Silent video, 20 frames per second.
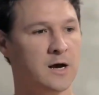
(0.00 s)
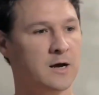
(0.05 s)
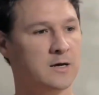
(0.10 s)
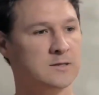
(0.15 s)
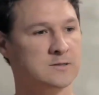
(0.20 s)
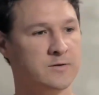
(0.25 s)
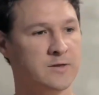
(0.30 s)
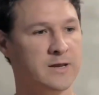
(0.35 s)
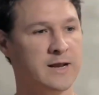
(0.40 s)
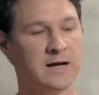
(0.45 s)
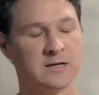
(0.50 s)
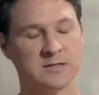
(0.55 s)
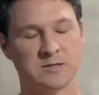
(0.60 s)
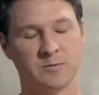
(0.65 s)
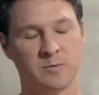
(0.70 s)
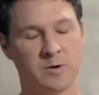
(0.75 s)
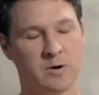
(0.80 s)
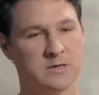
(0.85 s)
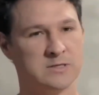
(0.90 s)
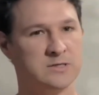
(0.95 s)
So the analogy
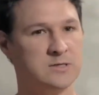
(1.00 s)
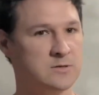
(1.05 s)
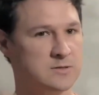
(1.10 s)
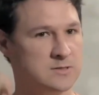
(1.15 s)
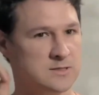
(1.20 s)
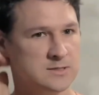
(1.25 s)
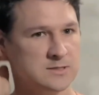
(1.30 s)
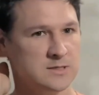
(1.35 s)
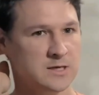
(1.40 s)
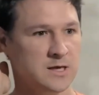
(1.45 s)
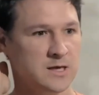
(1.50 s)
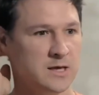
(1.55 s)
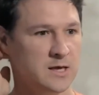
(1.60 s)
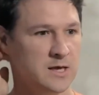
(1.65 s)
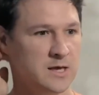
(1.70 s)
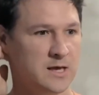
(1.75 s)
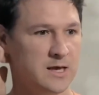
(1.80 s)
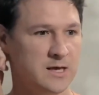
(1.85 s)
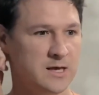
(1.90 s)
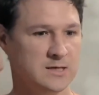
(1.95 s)
we always use
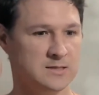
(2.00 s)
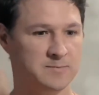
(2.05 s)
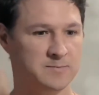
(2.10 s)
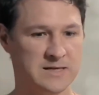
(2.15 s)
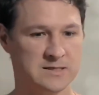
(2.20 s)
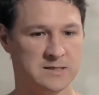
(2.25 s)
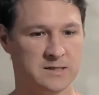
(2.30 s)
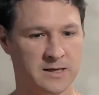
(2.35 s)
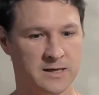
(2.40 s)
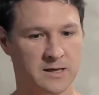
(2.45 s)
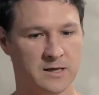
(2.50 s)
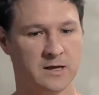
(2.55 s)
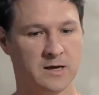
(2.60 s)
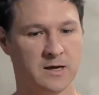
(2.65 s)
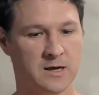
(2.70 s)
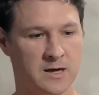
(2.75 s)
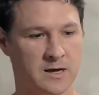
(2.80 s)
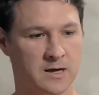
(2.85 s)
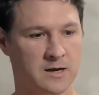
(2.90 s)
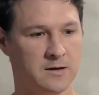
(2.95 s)
is basically
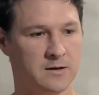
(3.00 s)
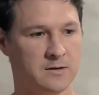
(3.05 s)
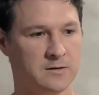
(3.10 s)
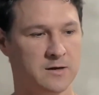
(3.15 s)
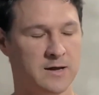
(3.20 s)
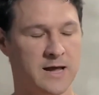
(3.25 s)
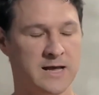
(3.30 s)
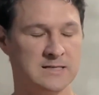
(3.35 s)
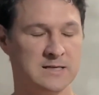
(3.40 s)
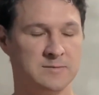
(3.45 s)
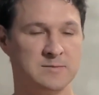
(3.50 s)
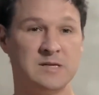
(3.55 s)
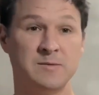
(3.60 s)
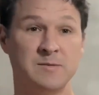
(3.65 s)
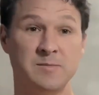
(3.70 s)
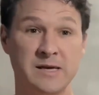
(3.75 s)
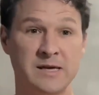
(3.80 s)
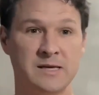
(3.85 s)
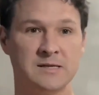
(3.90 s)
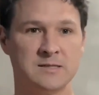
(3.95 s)
the
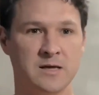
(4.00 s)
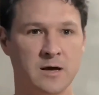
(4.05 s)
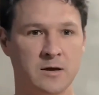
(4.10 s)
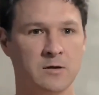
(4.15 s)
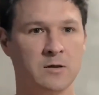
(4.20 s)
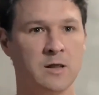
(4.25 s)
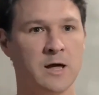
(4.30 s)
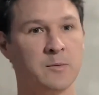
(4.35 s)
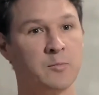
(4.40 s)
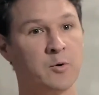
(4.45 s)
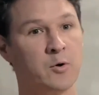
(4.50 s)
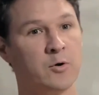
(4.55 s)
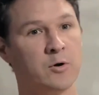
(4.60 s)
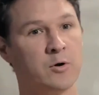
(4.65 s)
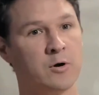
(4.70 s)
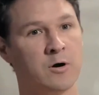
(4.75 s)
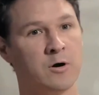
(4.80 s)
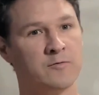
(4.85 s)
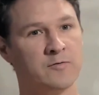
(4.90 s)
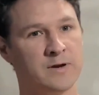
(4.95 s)
SMTP is the underlying
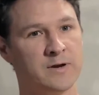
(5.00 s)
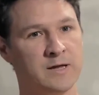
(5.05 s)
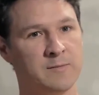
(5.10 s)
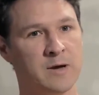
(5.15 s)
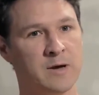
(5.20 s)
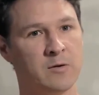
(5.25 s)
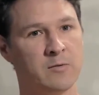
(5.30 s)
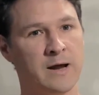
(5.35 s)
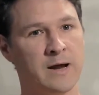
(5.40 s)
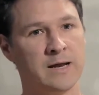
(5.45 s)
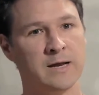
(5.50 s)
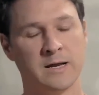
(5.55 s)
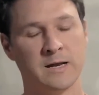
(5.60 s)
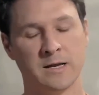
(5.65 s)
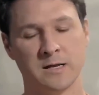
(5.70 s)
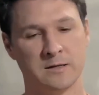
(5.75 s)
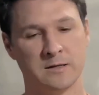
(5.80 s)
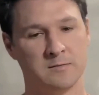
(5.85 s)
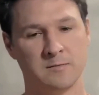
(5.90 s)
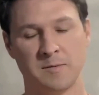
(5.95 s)
protocol for email, right? And
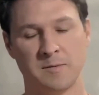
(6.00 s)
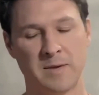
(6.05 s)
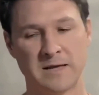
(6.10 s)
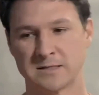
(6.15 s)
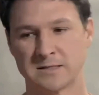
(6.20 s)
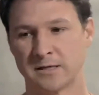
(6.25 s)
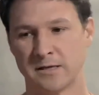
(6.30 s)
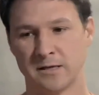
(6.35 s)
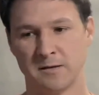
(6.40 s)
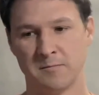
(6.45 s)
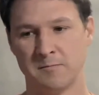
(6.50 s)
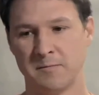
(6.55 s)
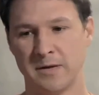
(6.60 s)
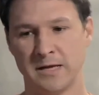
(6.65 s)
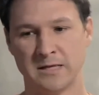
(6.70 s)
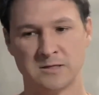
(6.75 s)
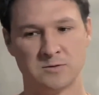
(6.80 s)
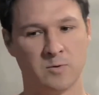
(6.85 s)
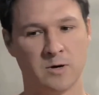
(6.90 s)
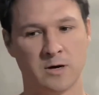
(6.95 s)
it basically
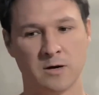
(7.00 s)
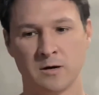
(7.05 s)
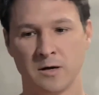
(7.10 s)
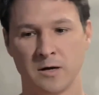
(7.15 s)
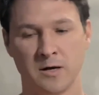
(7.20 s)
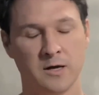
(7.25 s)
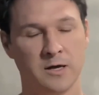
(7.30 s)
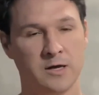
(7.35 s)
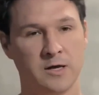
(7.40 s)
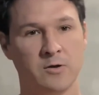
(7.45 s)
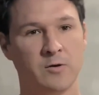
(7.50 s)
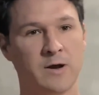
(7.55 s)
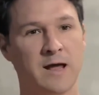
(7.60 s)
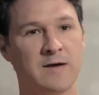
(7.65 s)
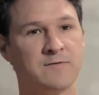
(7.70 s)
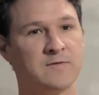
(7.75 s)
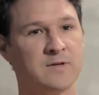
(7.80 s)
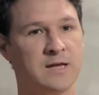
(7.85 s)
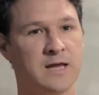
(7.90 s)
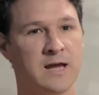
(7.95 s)
means where you don't
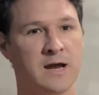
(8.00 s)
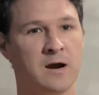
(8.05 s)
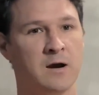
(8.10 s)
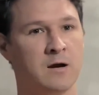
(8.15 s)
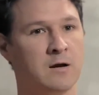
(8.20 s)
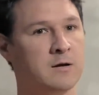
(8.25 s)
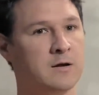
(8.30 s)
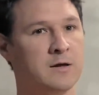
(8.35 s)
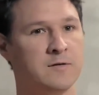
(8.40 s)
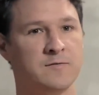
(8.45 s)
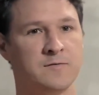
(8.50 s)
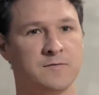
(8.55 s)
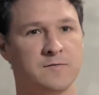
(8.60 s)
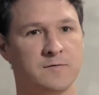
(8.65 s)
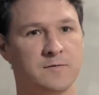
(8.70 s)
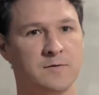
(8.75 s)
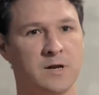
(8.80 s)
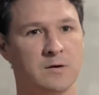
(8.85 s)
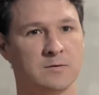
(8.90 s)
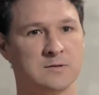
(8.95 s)
have to care
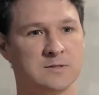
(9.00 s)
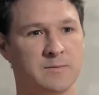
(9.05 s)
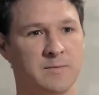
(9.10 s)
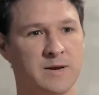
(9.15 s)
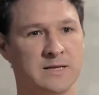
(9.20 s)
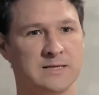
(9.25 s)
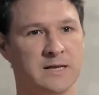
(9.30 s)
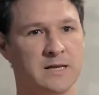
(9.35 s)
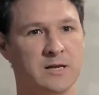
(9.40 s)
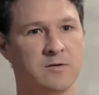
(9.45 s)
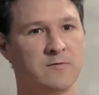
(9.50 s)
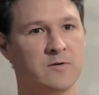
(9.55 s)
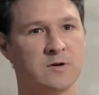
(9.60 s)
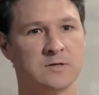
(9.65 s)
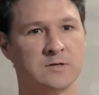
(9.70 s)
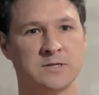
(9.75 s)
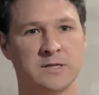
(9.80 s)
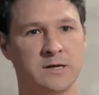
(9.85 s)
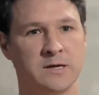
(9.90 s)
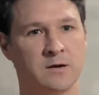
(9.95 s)
if somebody's at a
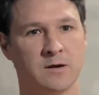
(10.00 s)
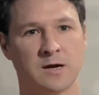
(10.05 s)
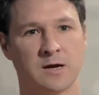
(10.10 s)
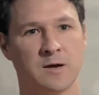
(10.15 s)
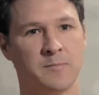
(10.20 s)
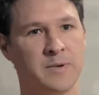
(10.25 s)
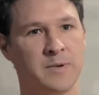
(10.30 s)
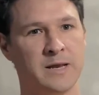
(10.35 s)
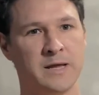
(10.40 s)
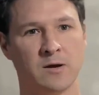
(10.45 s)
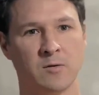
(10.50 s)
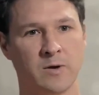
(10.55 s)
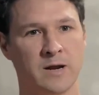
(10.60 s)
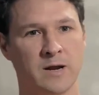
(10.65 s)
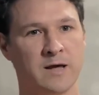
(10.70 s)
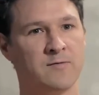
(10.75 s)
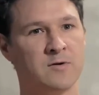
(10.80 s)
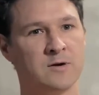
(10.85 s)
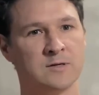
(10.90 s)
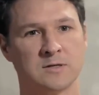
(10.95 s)
university or a company or
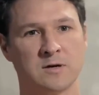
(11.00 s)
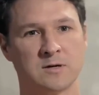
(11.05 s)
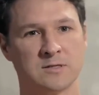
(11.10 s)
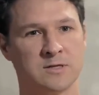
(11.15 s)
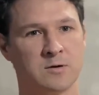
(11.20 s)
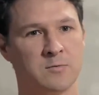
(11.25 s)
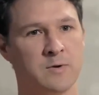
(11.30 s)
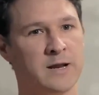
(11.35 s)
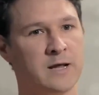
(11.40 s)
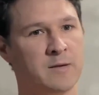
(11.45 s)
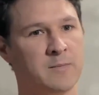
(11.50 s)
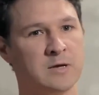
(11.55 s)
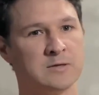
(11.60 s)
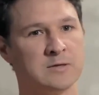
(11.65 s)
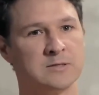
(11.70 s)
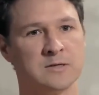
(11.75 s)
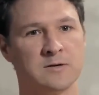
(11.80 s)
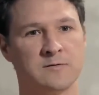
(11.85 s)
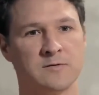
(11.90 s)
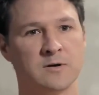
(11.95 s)
whatever, as long as they're running a
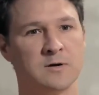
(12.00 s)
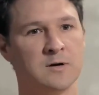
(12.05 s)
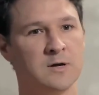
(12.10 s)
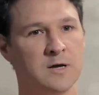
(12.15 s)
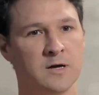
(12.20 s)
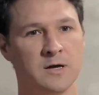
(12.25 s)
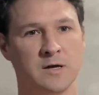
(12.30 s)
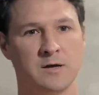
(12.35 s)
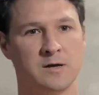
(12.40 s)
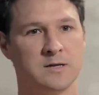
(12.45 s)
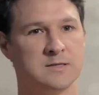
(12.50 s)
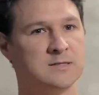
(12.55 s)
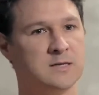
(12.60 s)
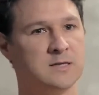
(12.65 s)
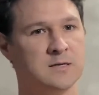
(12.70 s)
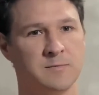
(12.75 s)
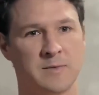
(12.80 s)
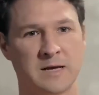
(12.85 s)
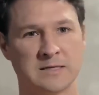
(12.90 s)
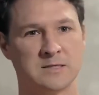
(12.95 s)
mail server, you can
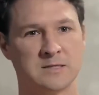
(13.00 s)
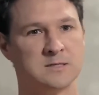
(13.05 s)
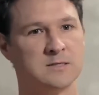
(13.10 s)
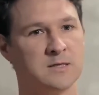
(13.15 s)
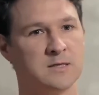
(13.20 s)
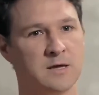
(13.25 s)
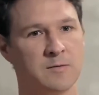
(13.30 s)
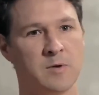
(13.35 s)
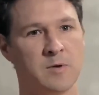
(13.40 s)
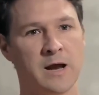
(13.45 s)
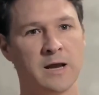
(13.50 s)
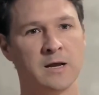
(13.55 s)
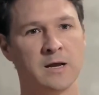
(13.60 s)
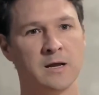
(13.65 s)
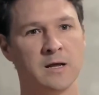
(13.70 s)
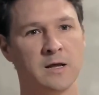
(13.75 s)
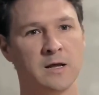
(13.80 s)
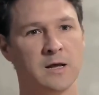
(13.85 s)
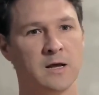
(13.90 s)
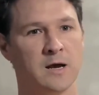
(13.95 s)
send a message to them, right?
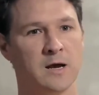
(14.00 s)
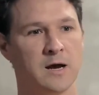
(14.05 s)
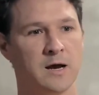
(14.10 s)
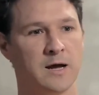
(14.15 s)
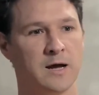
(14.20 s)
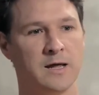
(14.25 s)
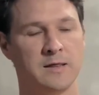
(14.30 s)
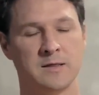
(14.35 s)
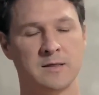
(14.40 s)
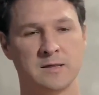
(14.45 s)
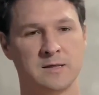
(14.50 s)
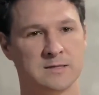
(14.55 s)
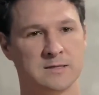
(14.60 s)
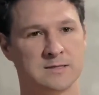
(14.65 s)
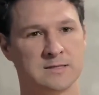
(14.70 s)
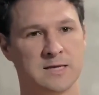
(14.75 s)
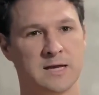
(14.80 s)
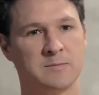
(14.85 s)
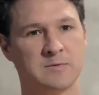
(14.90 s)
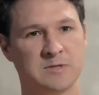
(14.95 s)
And the
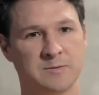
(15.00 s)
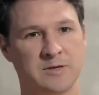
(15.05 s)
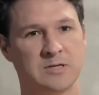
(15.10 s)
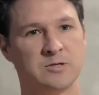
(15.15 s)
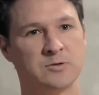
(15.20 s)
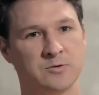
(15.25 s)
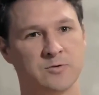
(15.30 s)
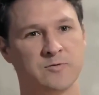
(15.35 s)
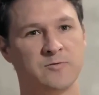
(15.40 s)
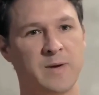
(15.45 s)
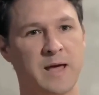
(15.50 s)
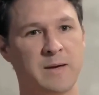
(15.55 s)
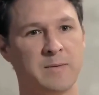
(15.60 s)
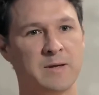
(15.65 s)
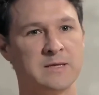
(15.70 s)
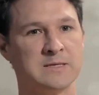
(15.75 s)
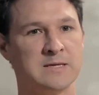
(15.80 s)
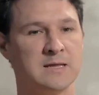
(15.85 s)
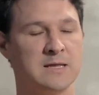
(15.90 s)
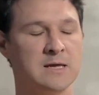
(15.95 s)
same should be true of
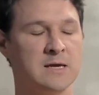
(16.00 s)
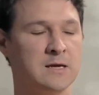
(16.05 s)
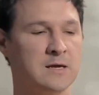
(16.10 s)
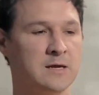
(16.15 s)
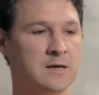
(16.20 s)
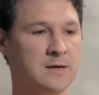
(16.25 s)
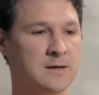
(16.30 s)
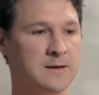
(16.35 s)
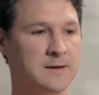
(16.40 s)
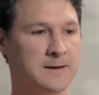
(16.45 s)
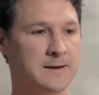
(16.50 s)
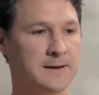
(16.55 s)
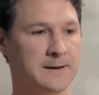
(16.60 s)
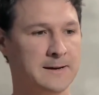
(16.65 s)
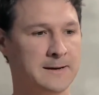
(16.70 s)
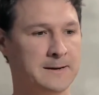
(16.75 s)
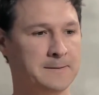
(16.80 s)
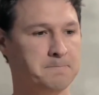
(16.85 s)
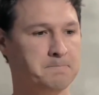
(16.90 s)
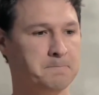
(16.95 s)
payments, I think.
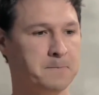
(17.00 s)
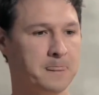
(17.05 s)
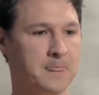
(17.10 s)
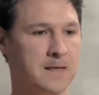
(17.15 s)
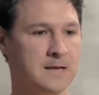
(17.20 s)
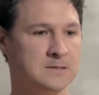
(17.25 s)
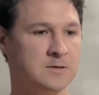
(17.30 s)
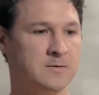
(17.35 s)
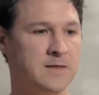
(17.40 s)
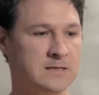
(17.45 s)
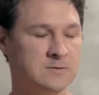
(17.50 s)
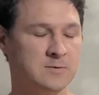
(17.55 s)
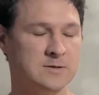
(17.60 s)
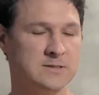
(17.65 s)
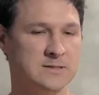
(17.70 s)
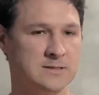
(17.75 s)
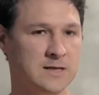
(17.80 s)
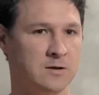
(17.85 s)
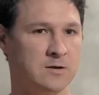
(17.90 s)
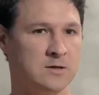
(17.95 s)
And so that's what
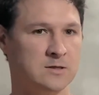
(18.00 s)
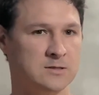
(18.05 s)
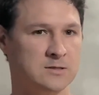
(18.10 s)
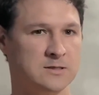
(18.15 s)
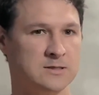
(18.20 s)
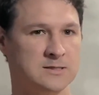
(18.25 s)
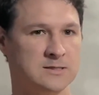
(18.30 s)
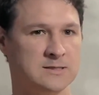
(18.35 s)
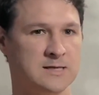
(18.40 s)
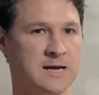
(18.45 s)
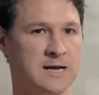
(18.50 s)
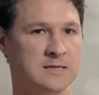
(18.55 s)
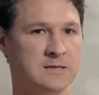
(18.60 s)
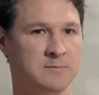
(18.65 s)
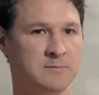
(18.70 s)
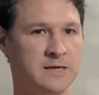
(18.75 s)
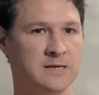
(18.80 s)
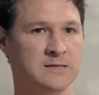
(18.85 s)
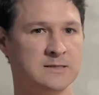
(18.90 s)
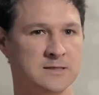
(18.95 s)
Stellar is designed to
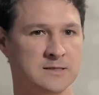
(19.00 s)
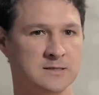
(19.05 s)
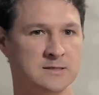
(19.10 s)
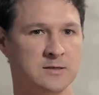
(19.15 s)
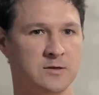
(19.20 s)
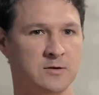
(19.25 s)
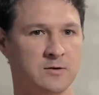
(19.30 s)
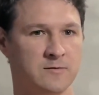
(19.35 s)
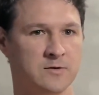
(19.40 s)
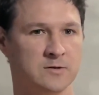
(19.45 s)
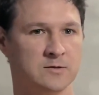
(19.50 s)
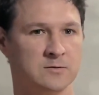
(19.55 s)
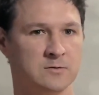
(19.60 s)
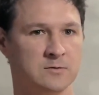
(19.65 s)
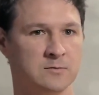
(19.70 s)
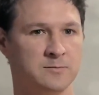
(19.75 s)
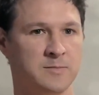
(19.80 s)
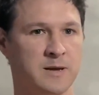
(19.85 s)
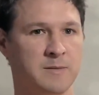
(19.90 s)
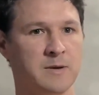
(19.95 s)
be, is this
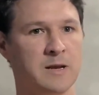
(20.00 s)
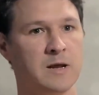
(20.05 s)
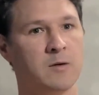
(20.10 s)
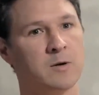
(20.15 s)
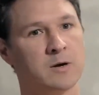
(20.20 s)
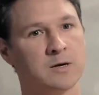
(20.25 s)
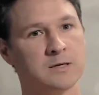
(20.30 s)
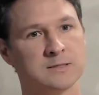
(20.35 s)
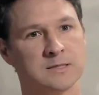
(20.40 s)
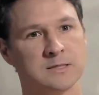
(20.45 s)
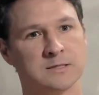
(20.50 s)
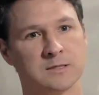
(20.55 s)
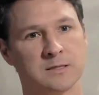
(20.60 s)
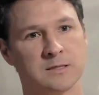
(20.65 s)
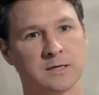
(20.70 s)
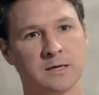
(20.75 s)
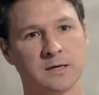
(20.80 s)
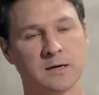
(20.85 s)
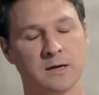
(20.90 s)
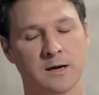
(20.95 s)
universal payment network, essentially.